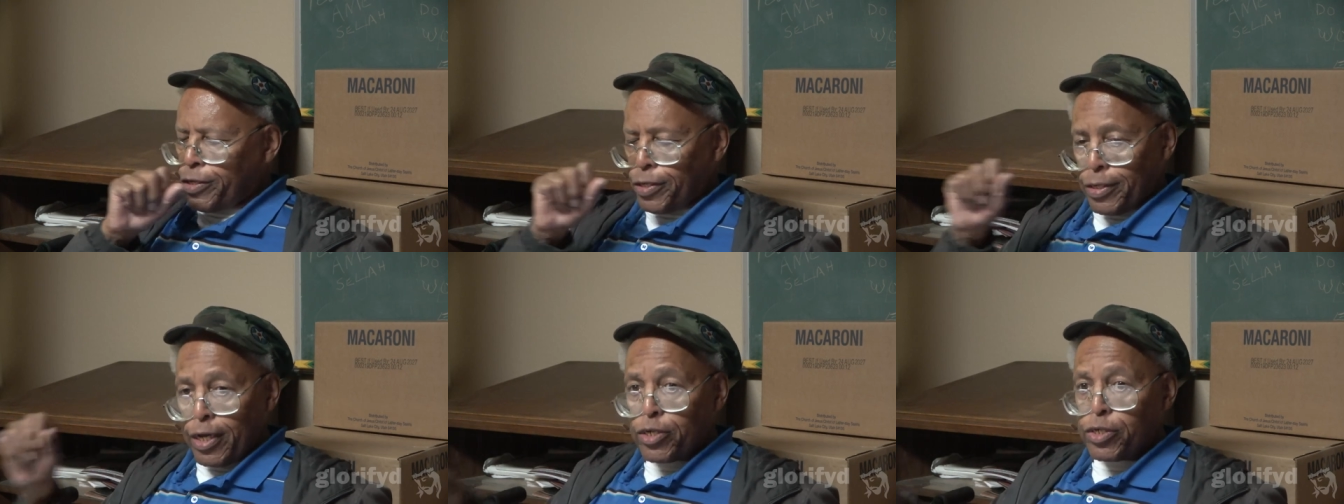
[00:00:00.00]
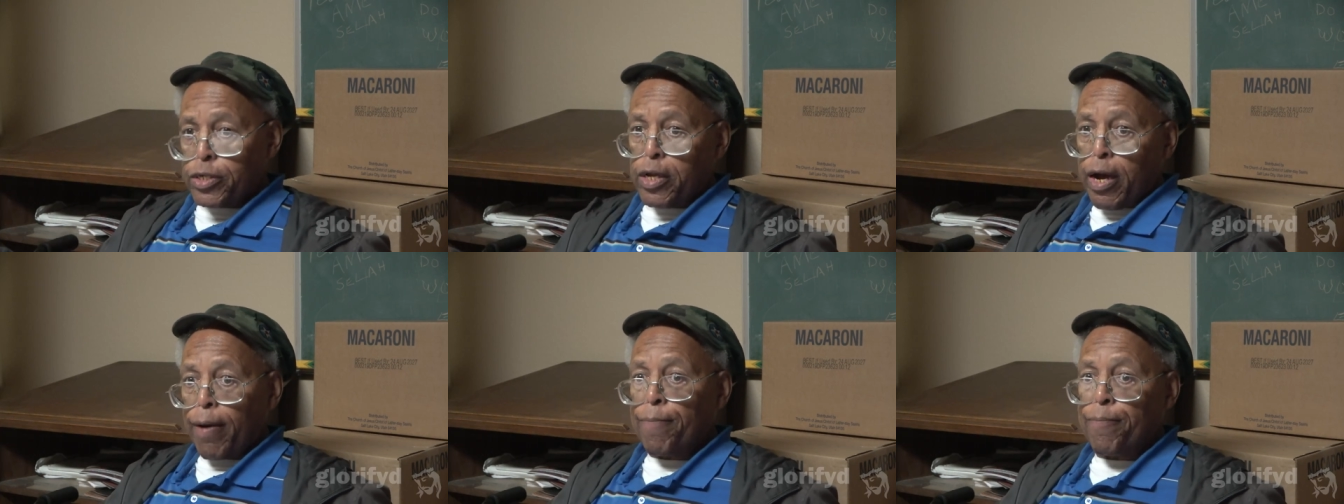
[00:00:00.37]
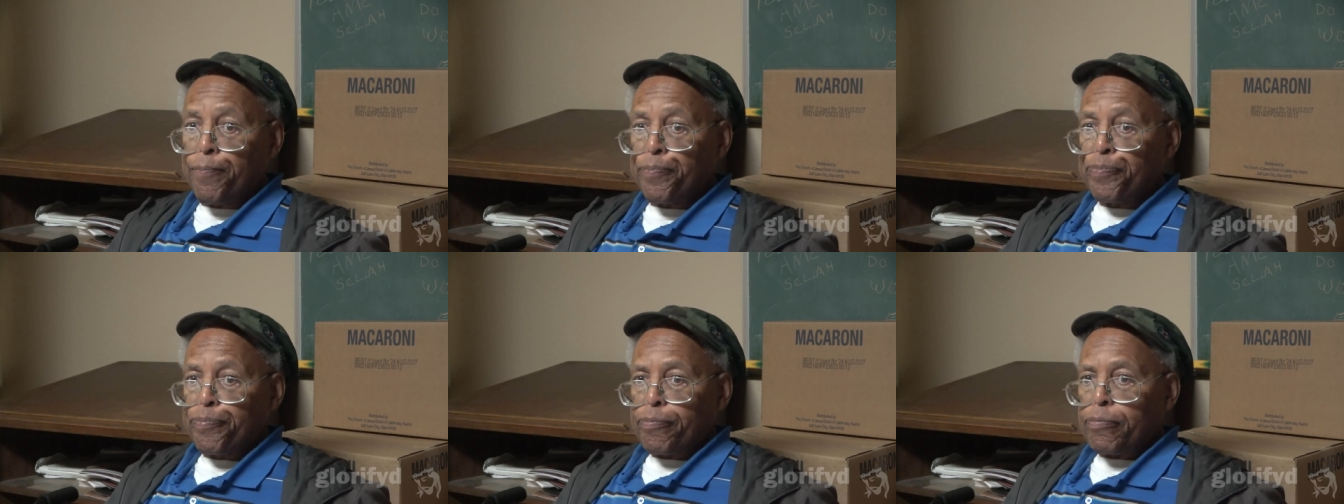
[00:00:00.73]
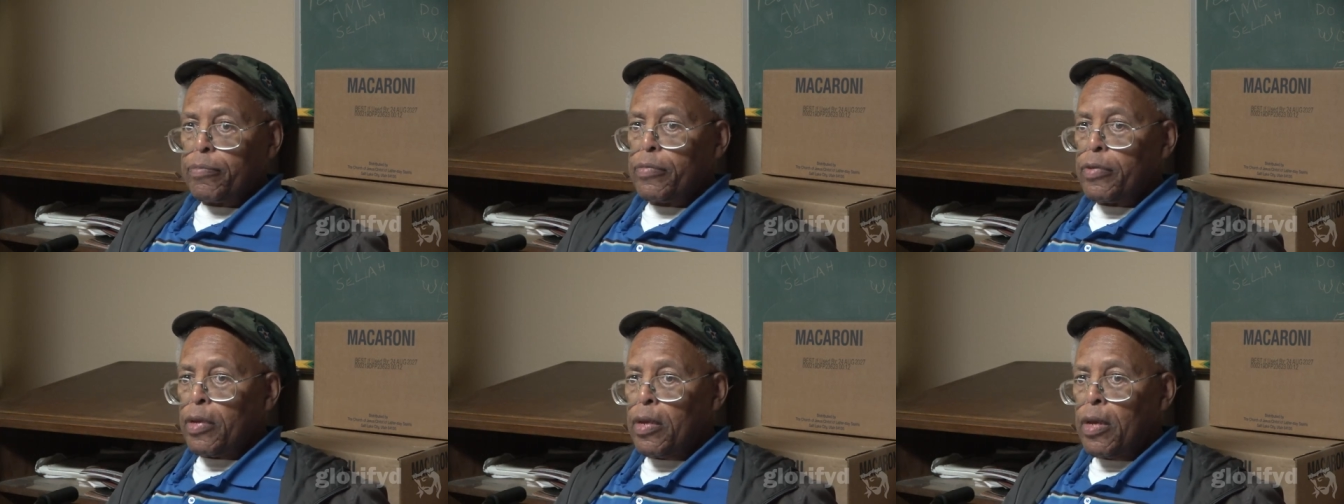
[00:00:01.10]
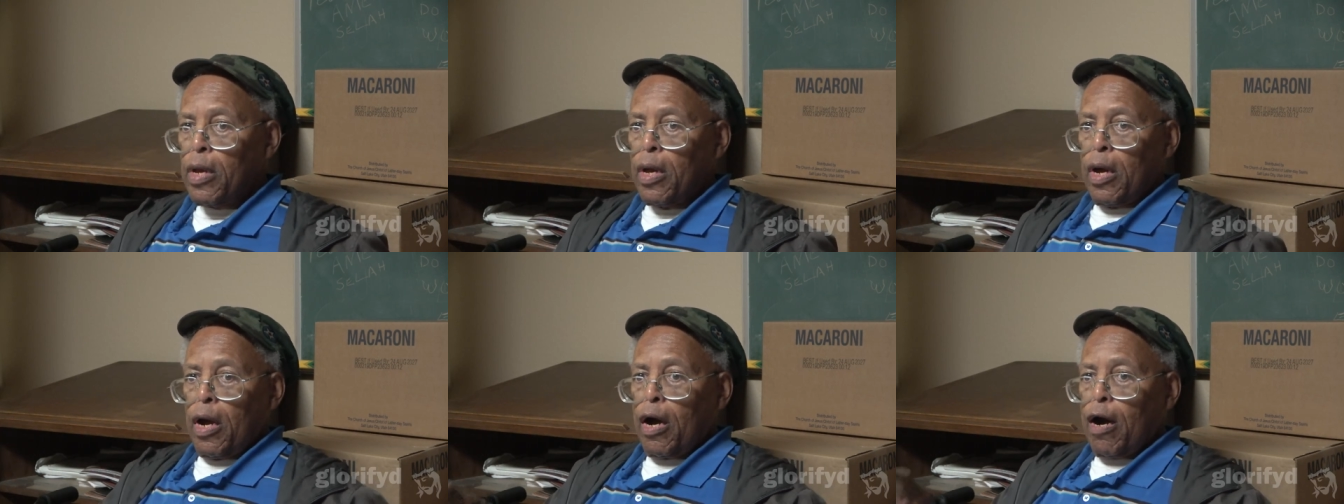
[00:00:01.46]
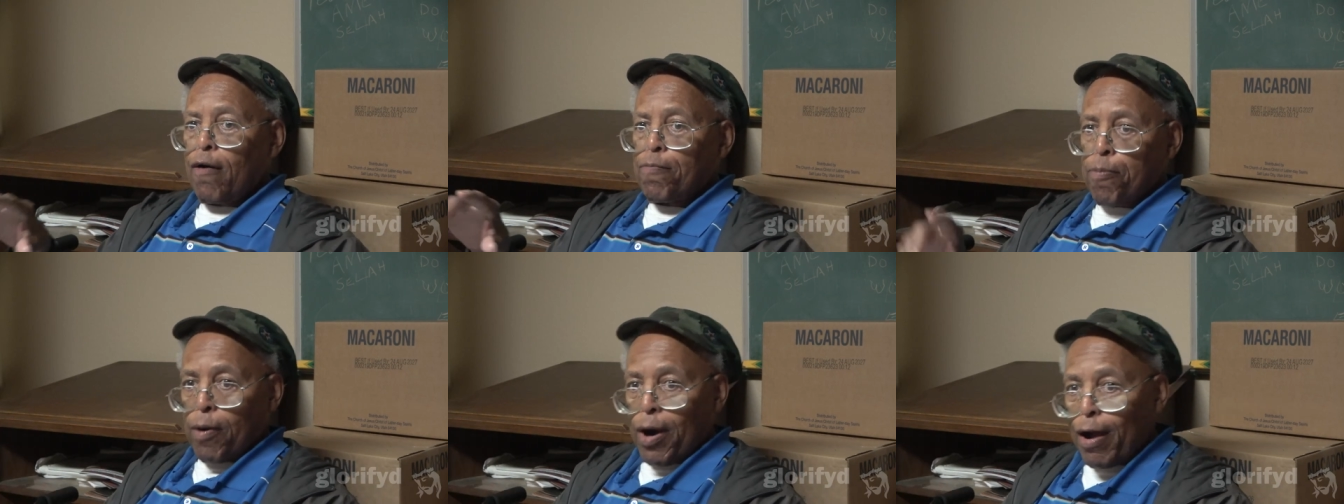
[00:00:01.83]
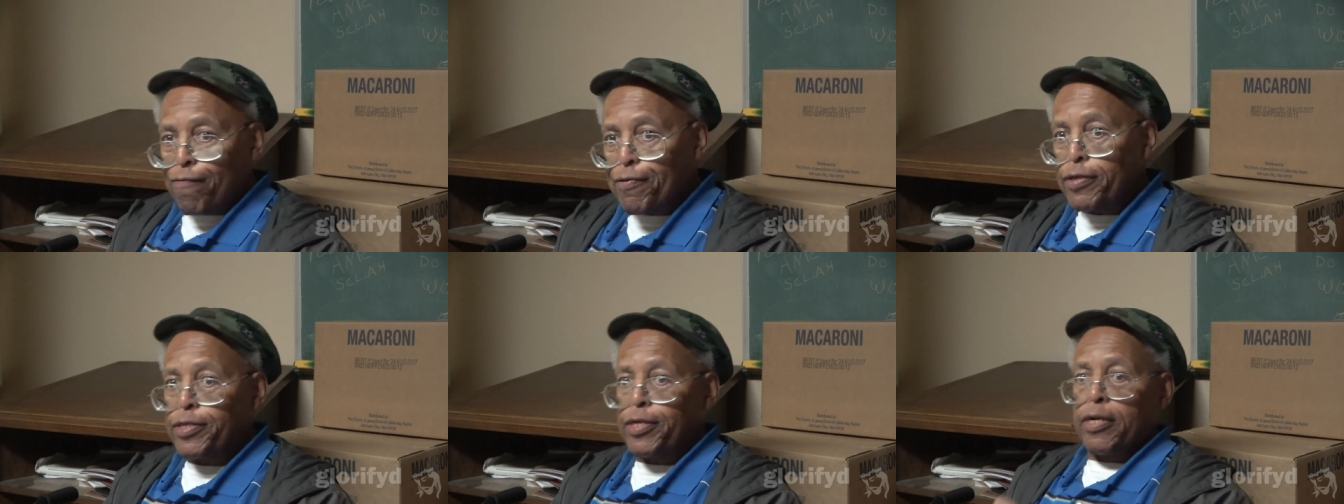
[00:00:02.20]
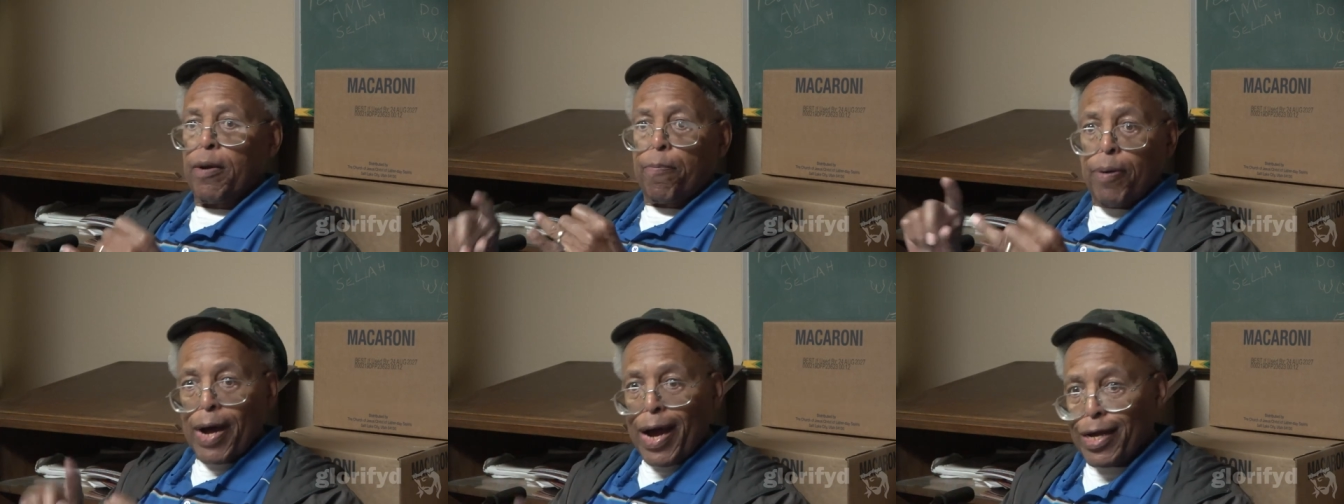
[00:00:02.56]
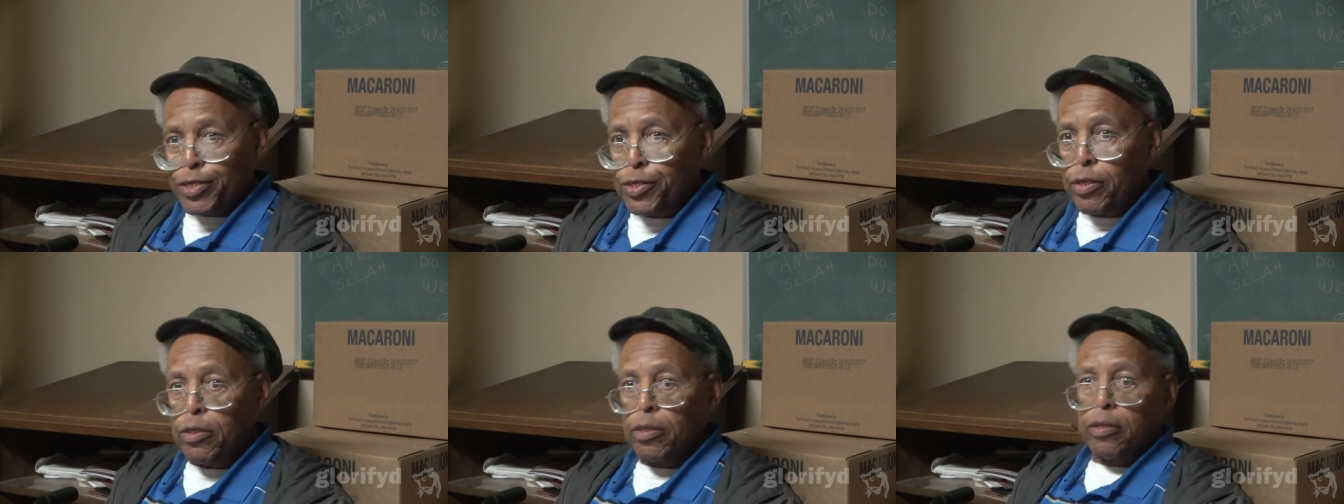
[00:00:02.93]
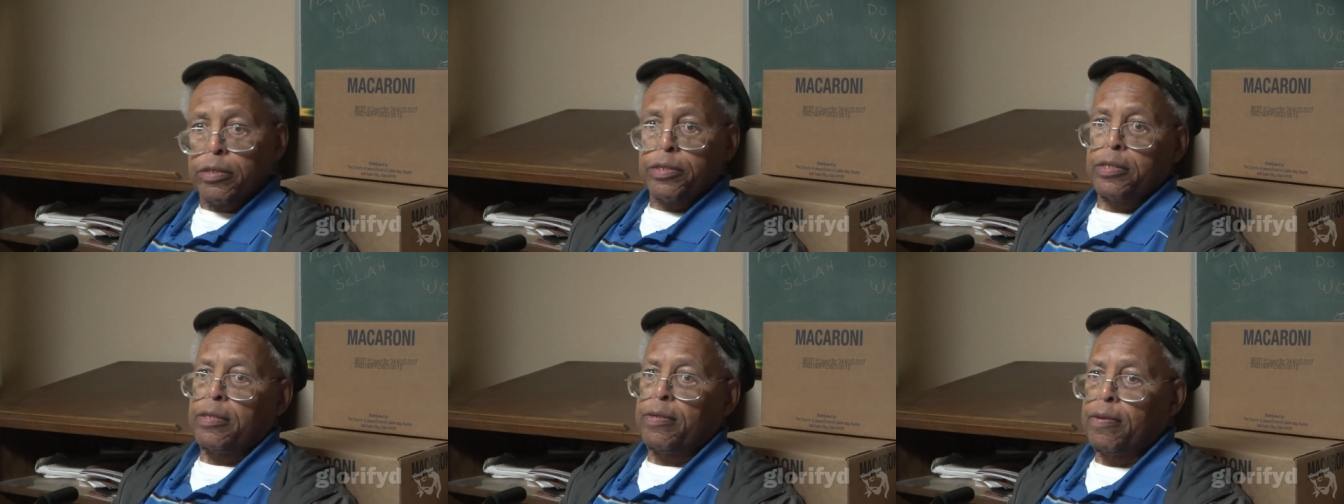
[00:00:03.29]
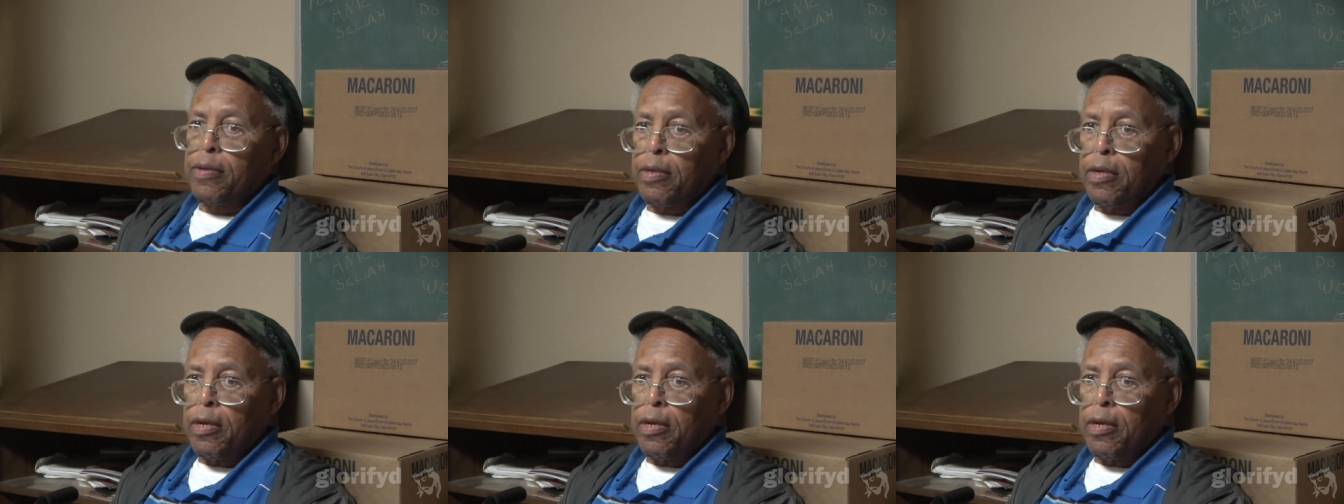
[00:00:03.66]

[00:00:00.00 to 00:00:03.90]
system of prophets and apostles